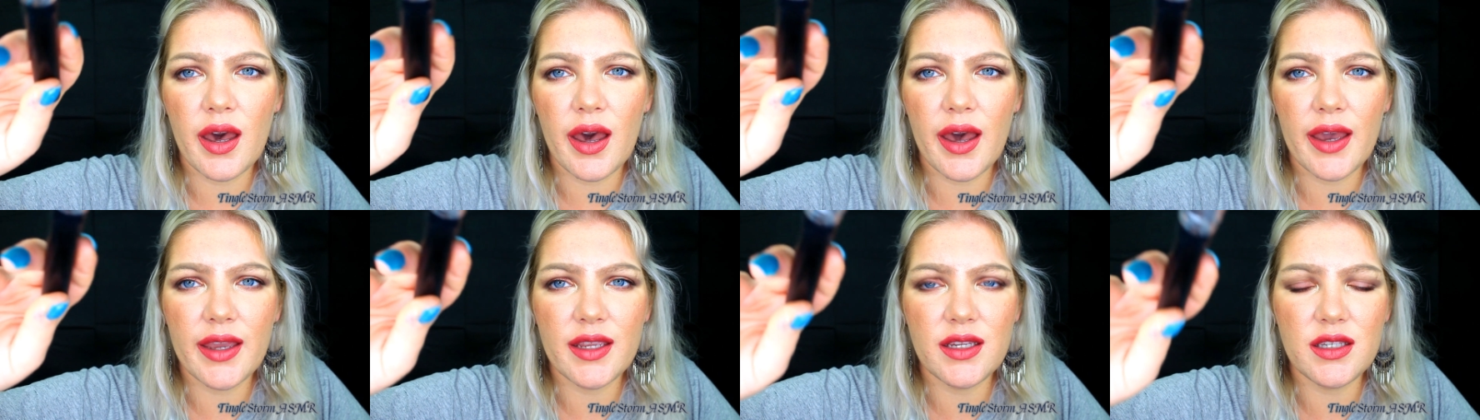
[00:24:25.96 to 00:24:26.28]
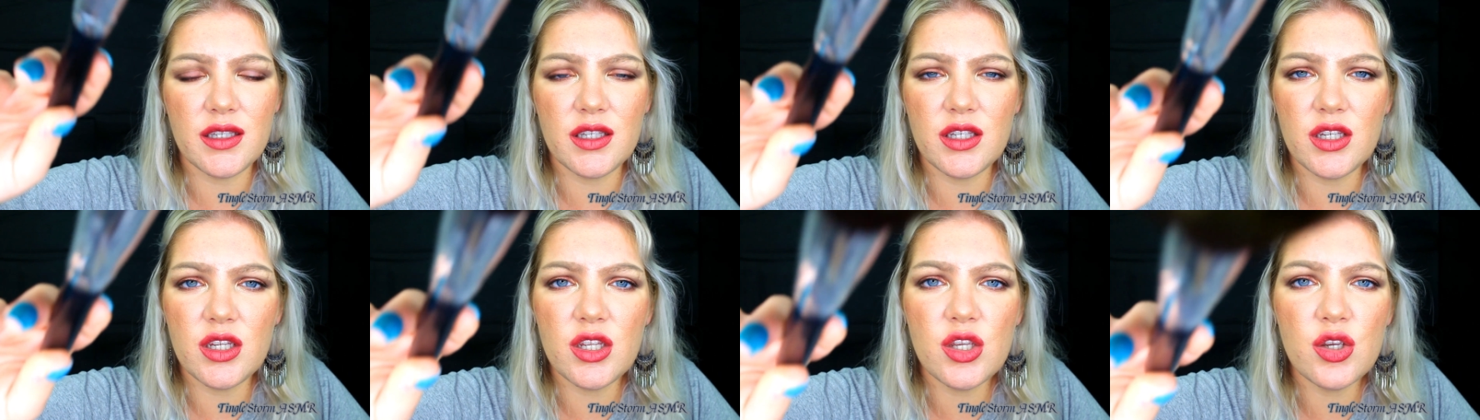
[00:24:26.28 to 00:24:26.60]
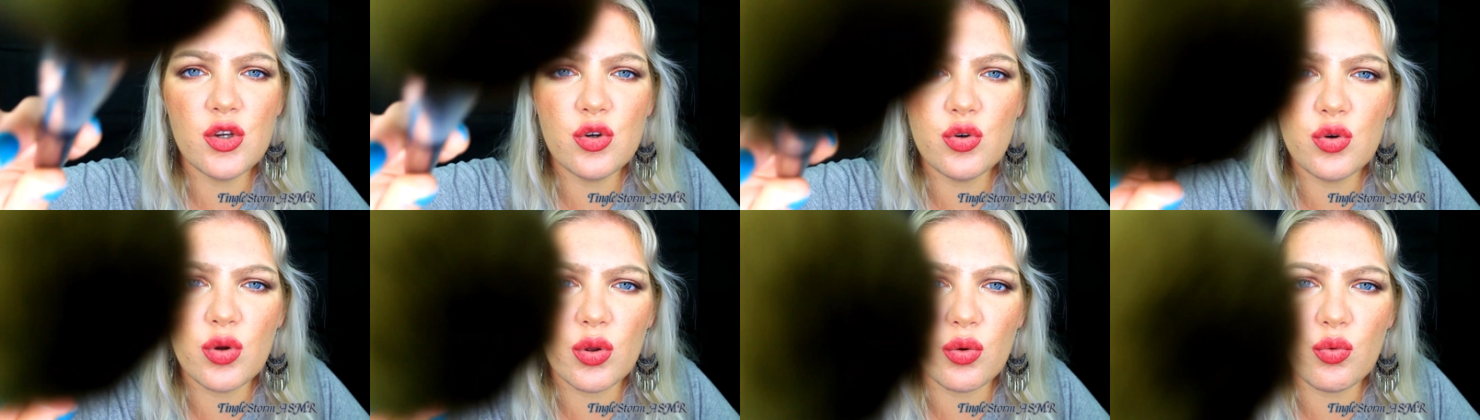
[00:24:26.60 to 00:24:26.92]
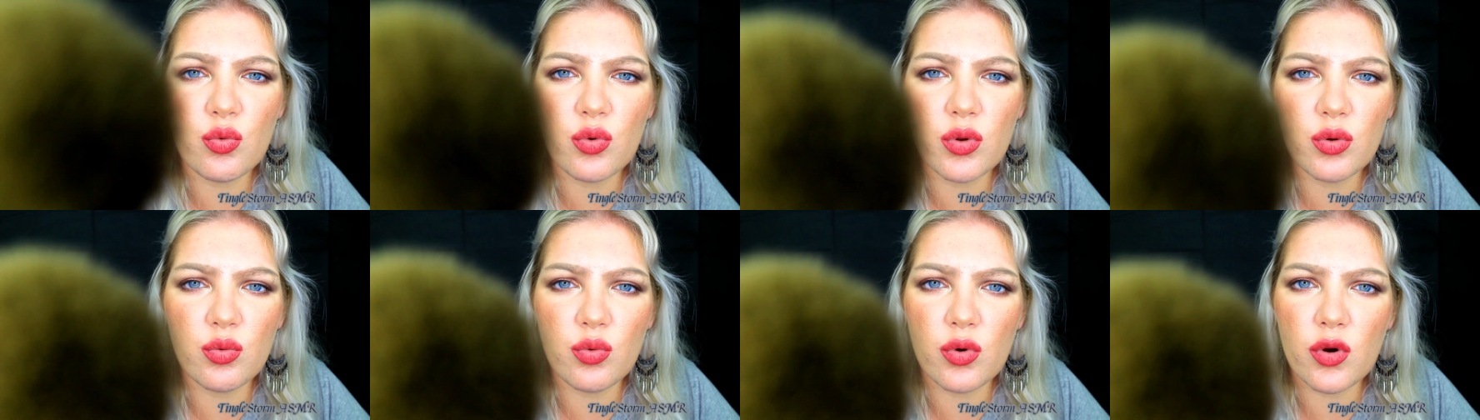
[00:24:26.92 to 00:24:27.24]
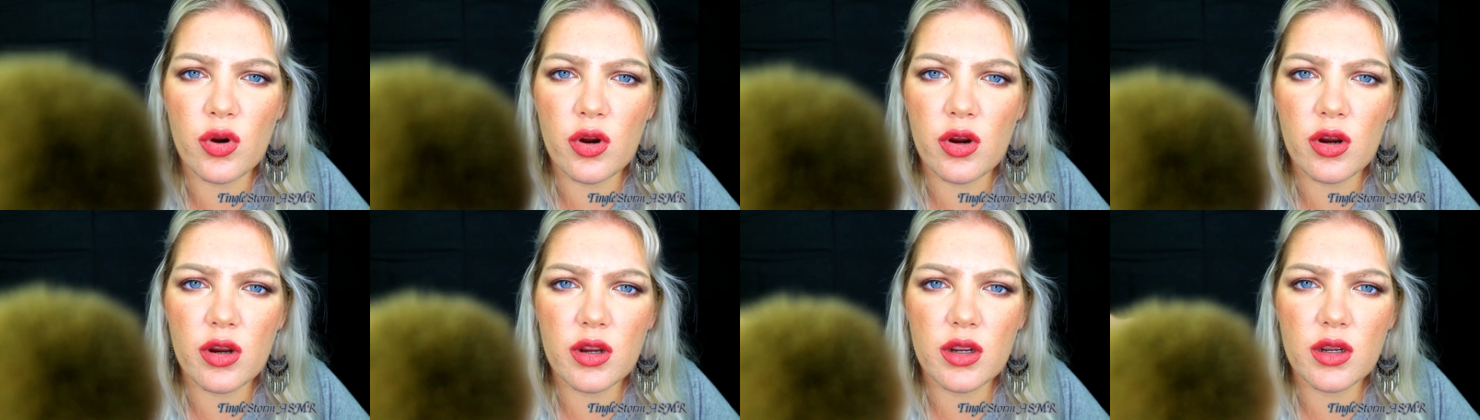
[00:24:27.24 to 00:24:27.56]
I knew it would
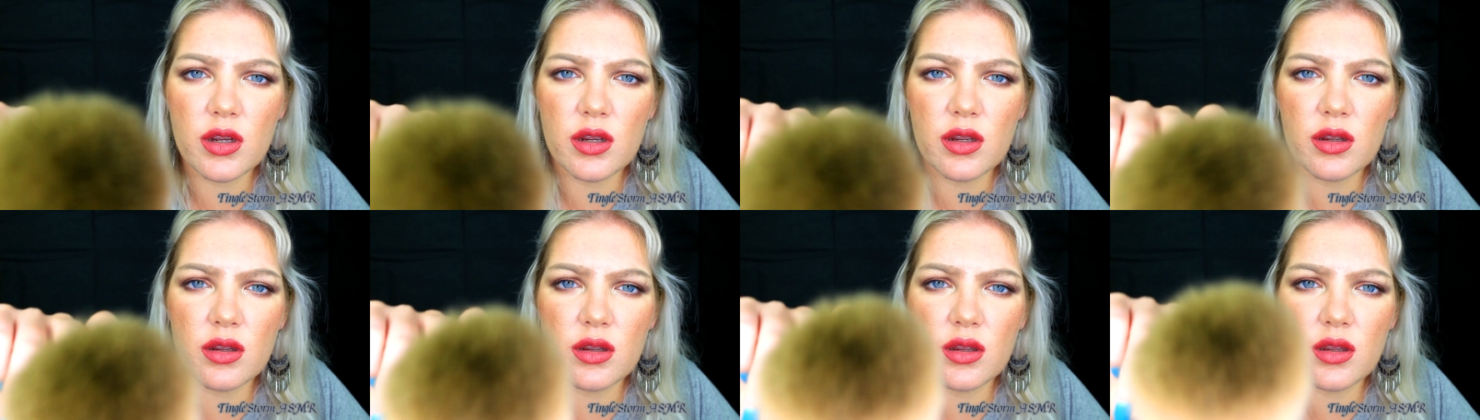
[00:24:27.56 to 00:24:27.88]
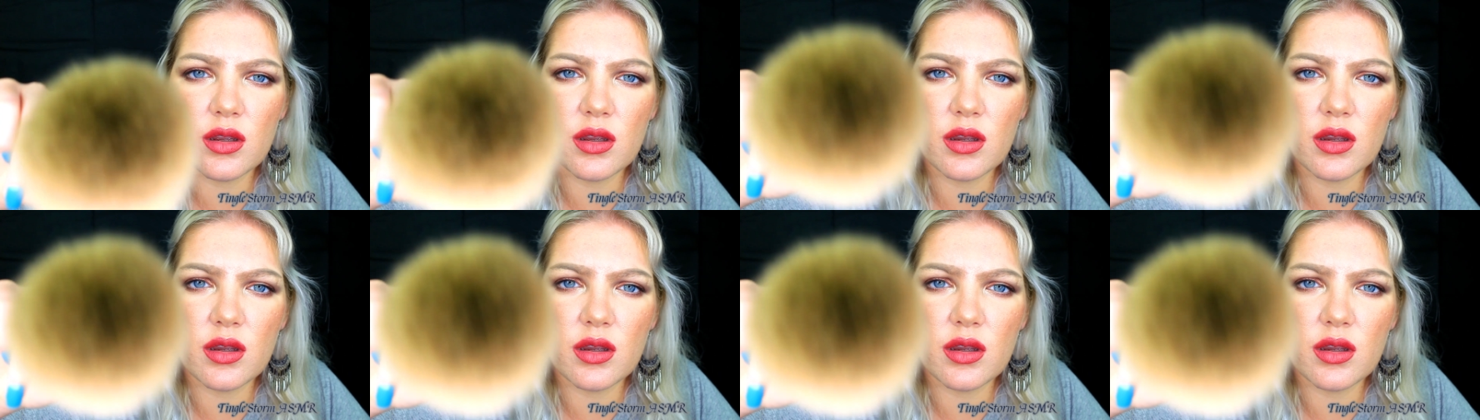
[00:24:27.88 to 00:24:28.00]
work.